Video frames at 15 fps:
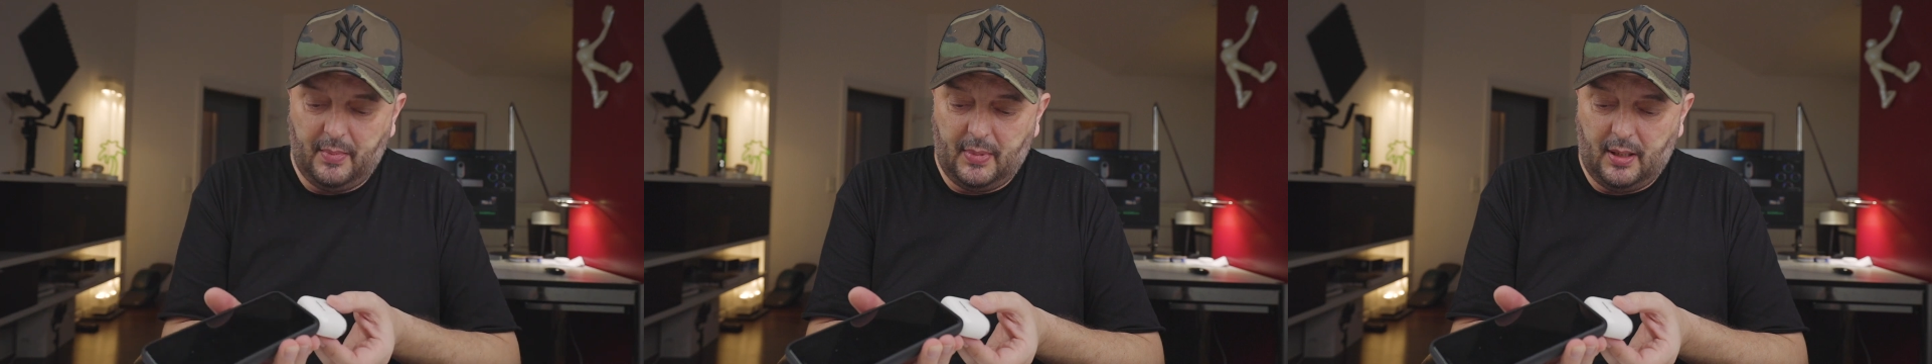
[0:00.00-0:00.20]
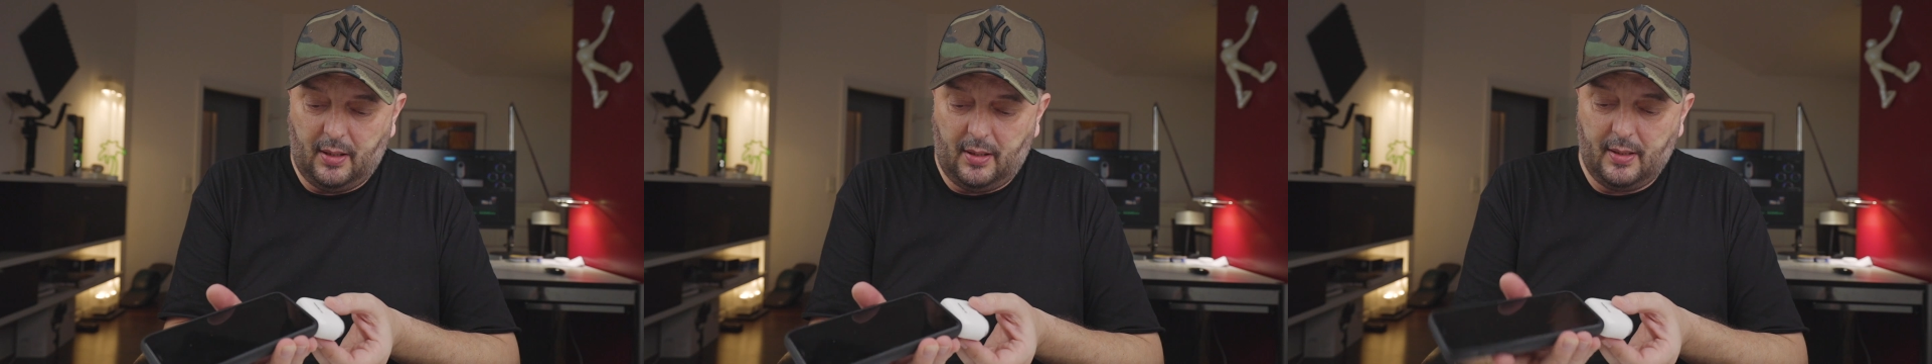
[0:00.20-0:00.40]

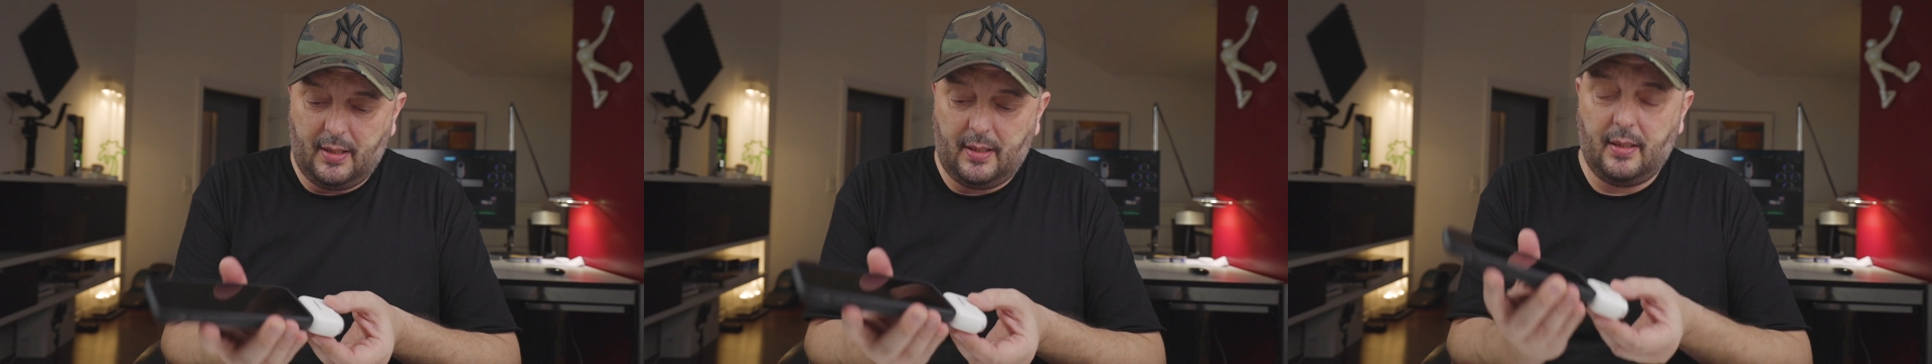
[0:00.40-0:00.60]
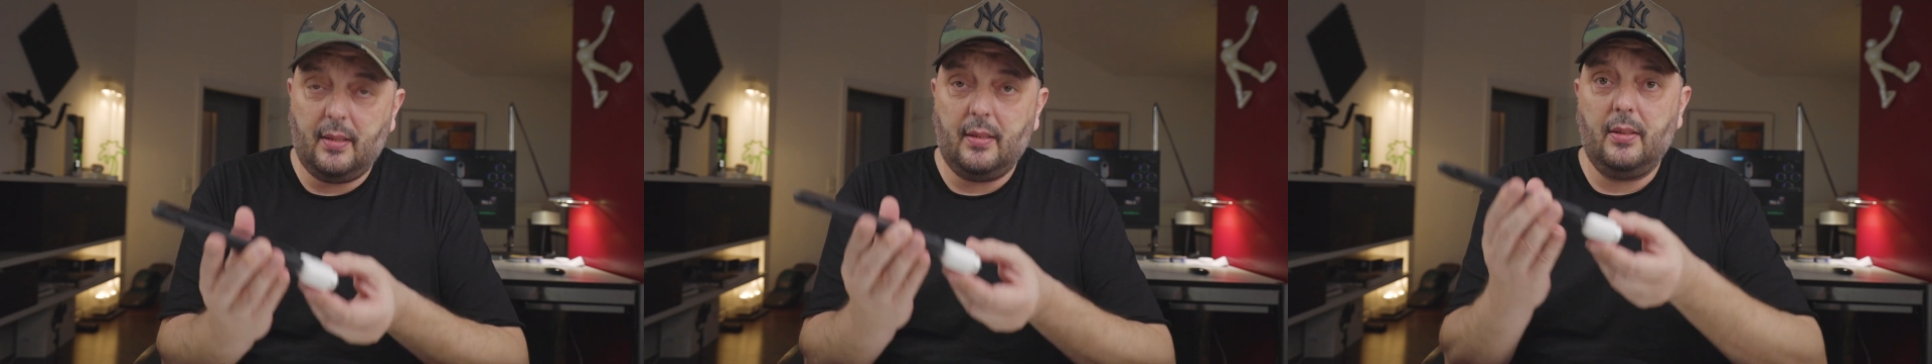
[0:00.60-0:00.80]

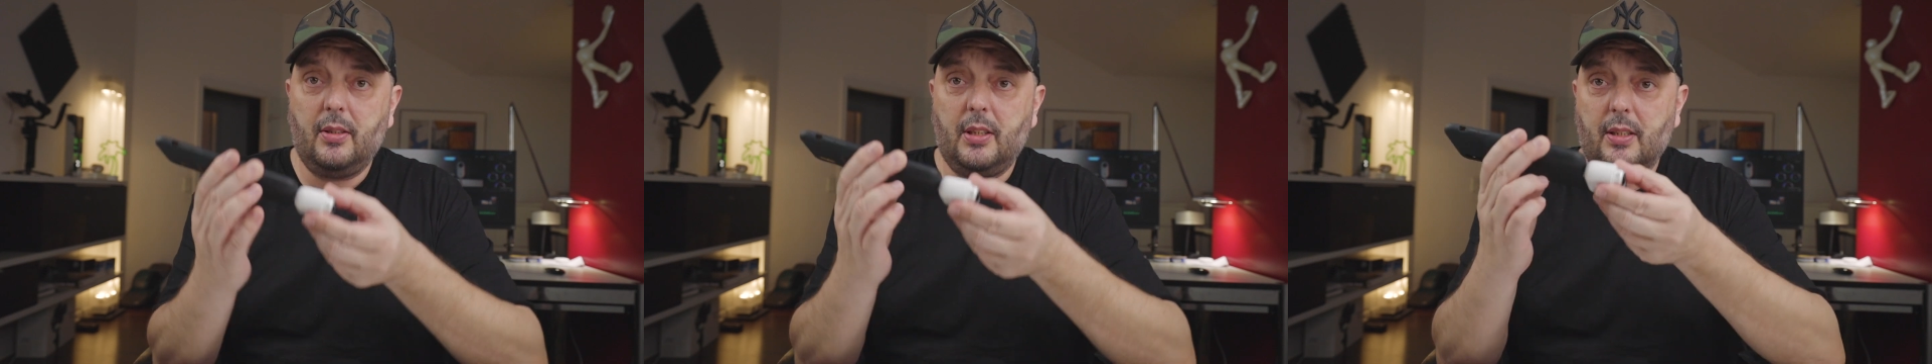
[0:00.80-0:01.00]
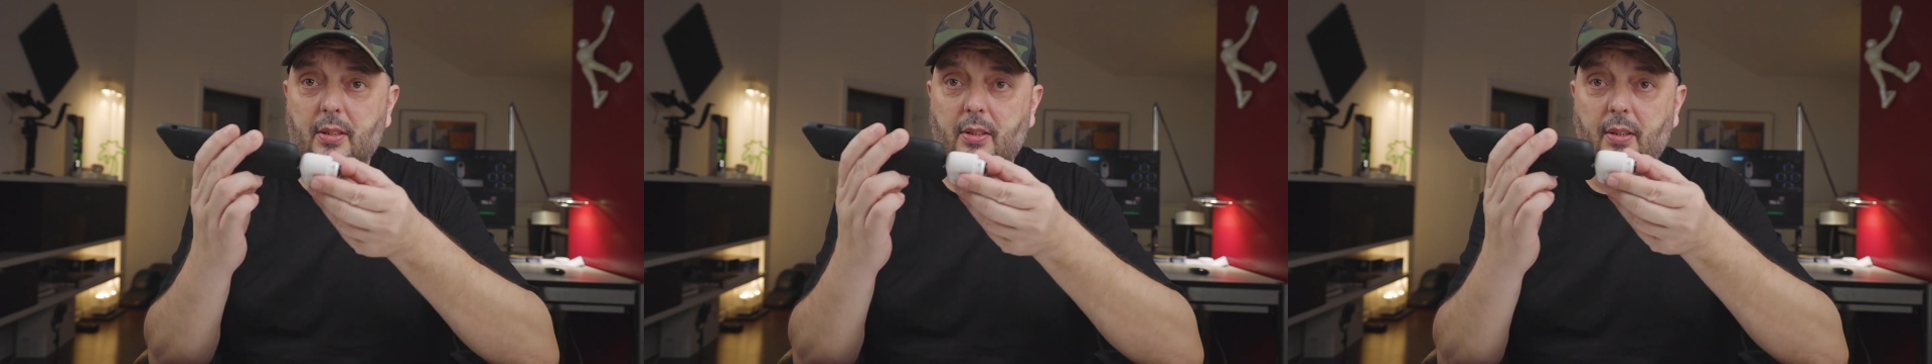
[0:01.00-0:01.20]
because you
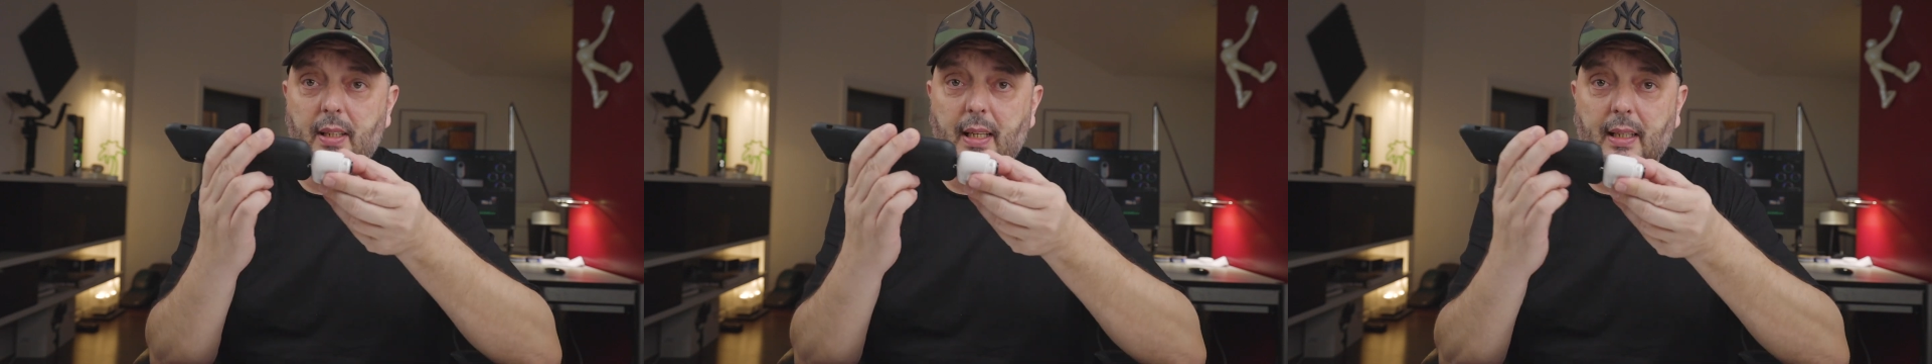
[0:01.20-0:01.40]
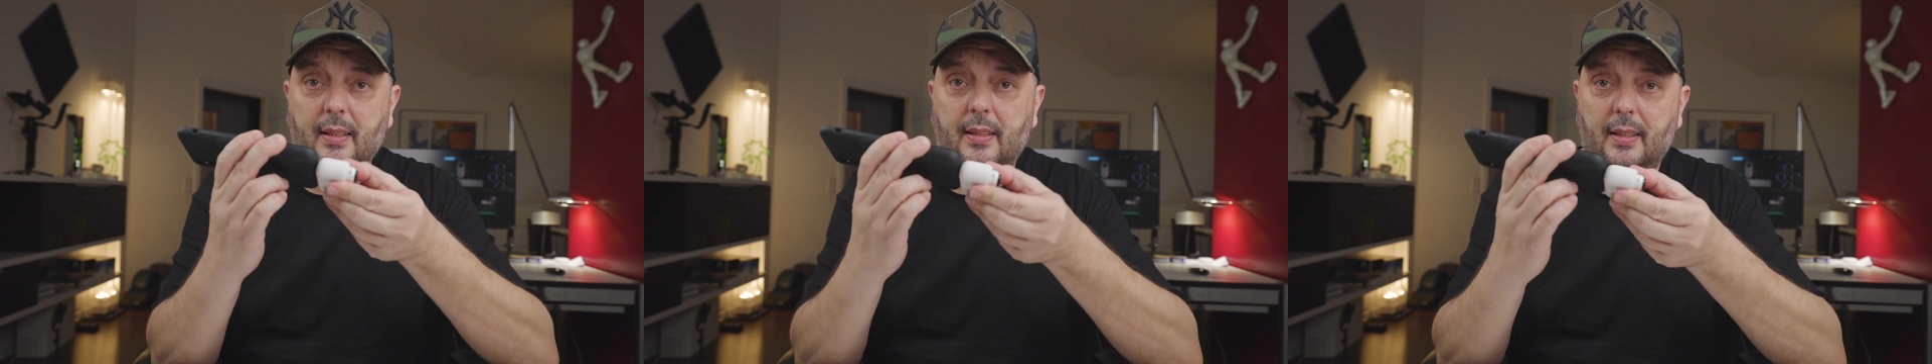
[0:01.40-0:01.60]
just
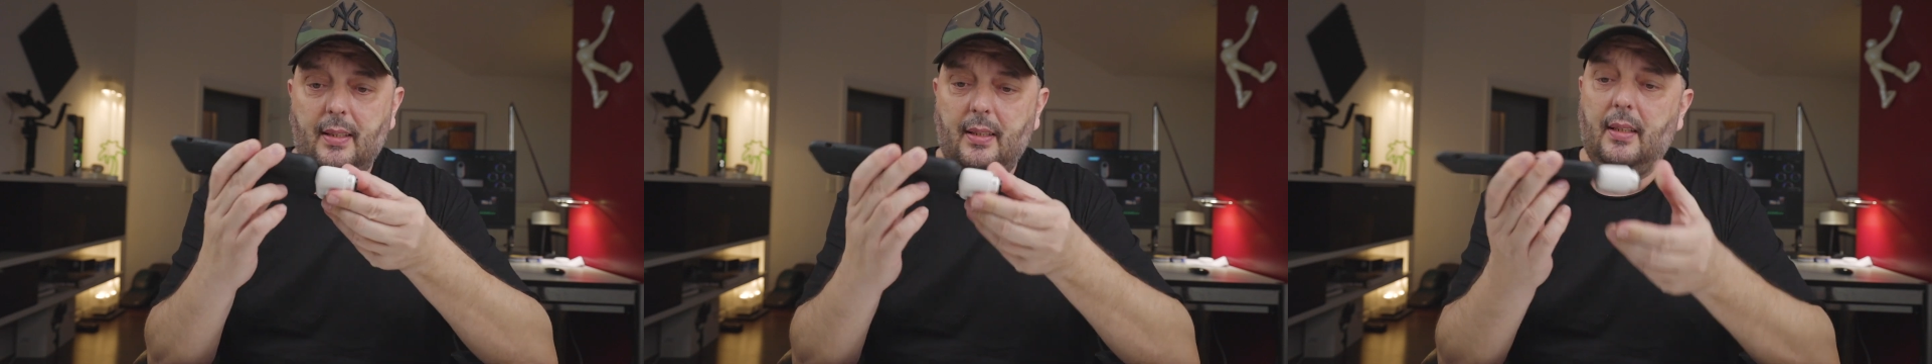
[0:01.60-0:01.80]
connect